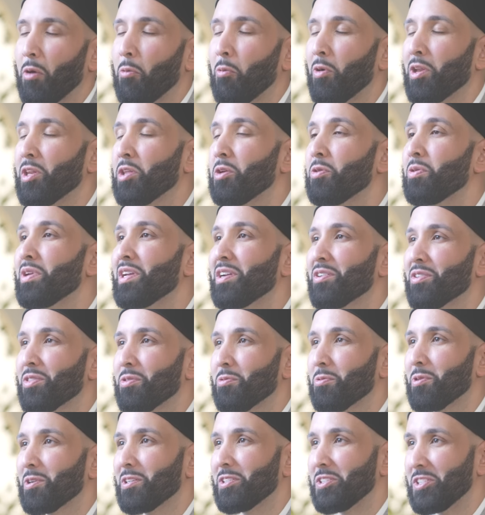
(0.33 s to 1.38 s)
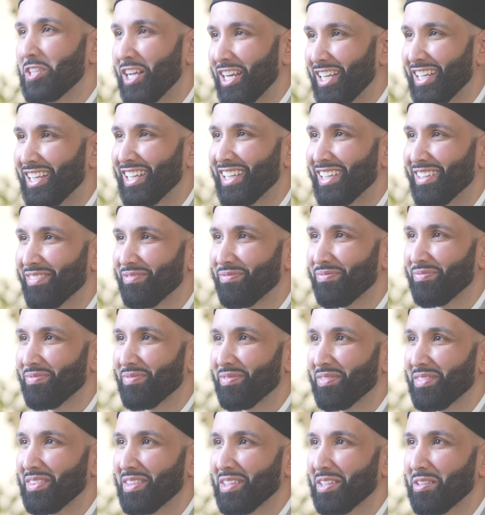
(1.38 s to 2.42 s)
When you hear the word Jannah,
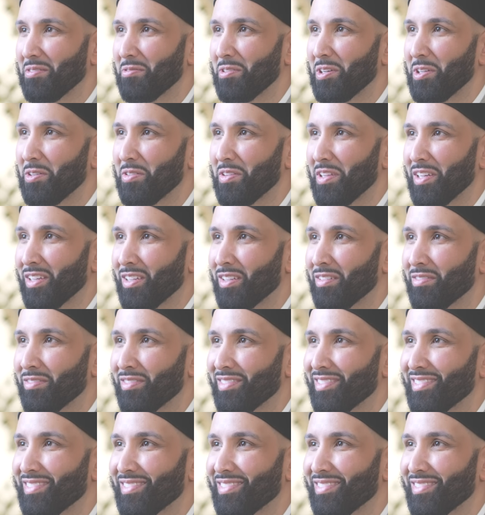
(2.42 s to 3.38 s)
what do you think of?